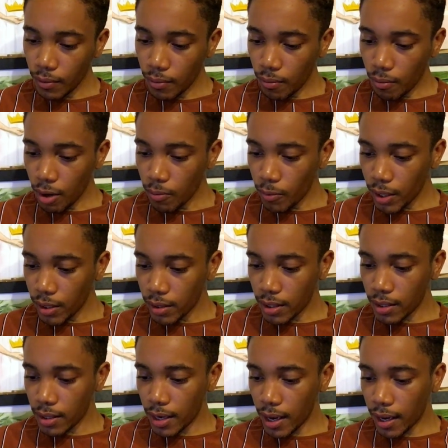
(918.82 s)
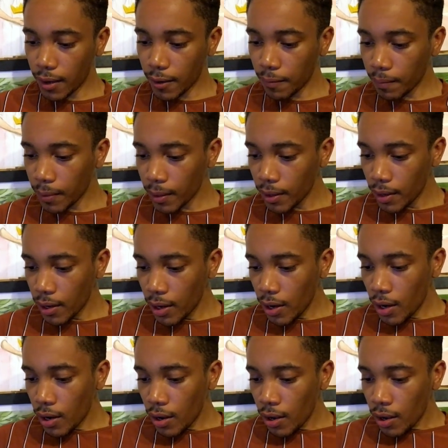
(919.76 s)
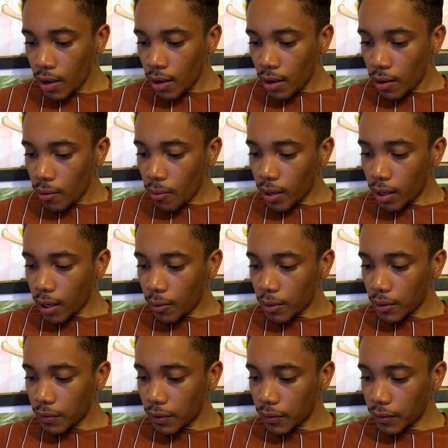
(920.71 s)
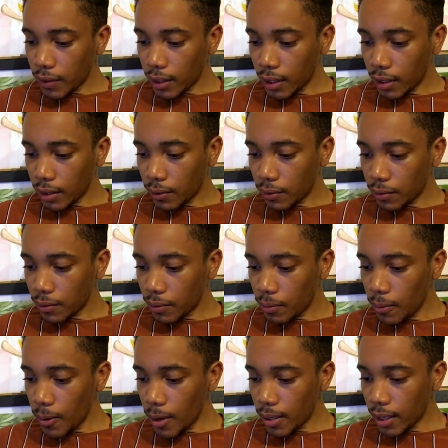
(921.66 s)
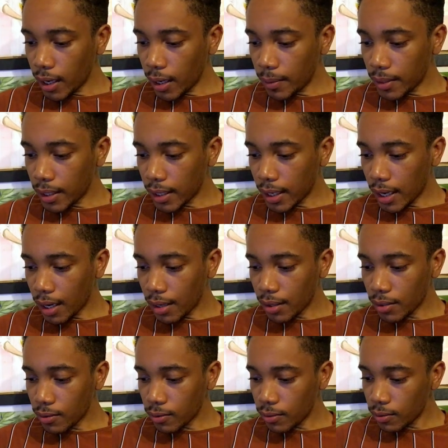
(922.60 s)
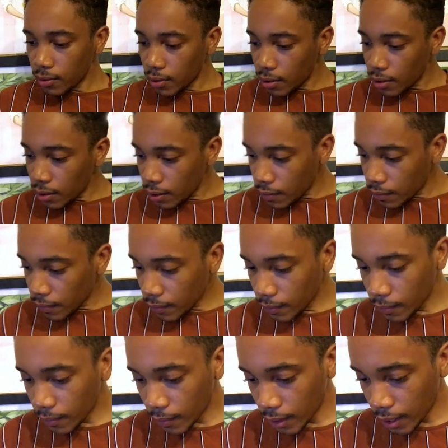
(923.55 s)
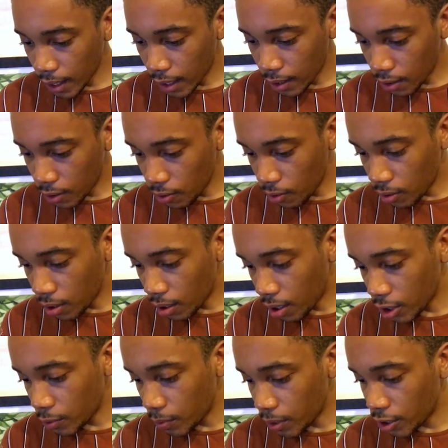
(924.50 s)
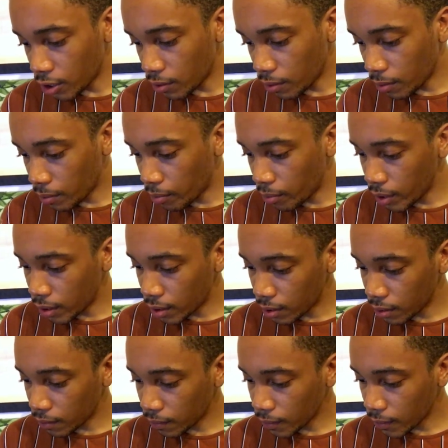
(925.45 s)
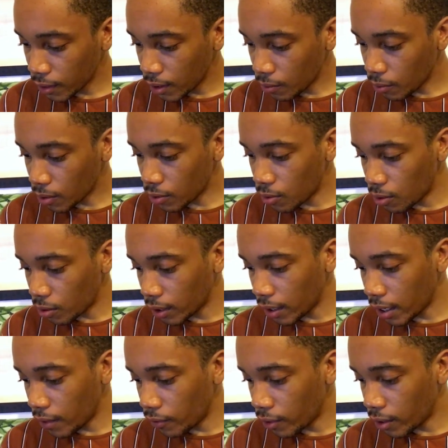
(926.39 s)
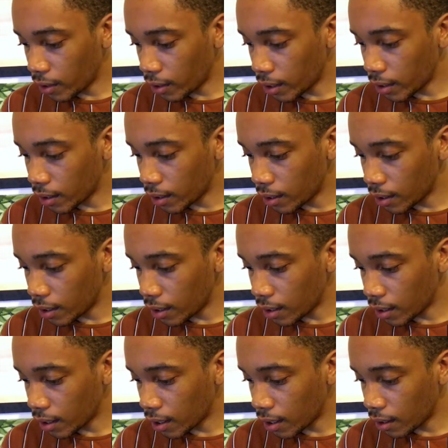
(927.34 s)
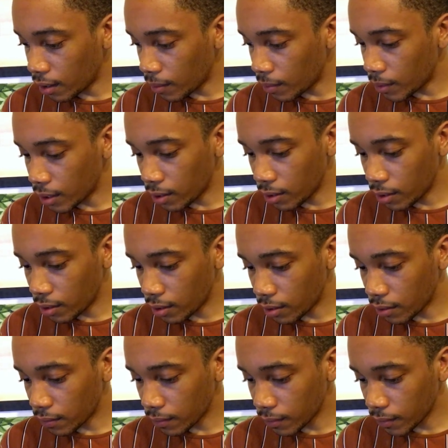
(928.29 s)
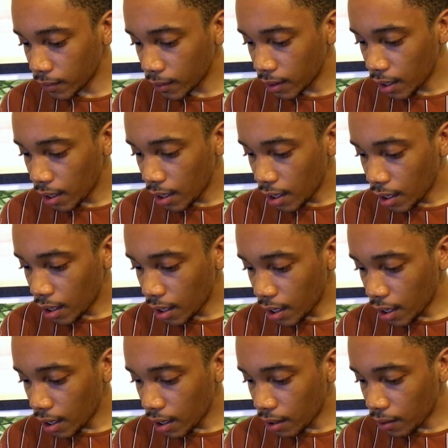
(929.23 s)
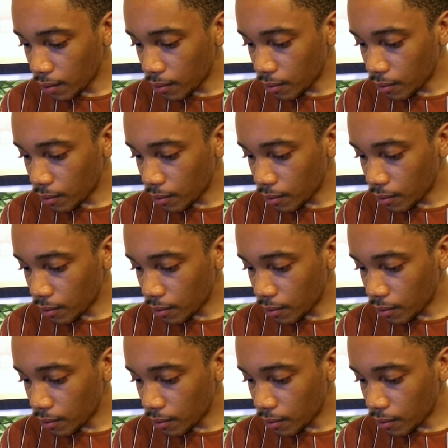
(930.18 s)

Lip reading: One winter's day, when I was 15, word came to the castle that the Lord Archbishop of Britain was calling every knight in the kingdom to London. Here